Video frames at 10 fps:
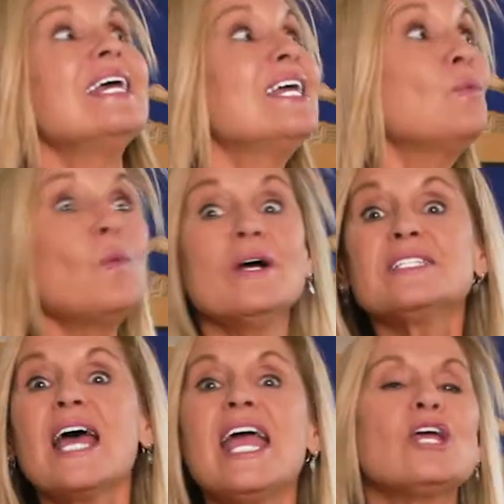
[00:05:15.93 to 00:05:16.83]
It
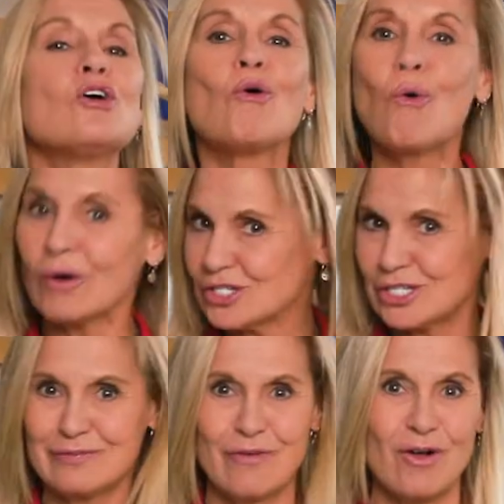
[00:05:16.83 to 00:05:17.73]
was a
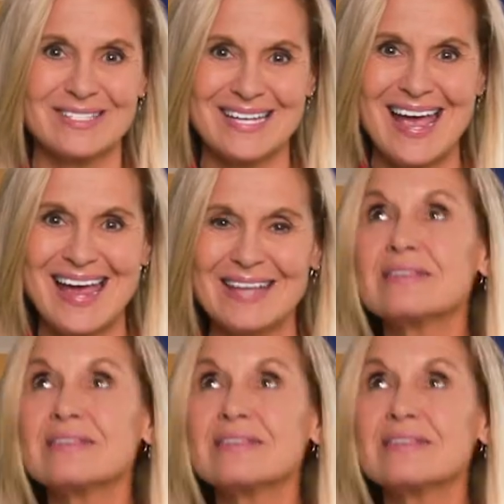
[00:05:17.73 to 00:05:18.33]
gorgeous fall day.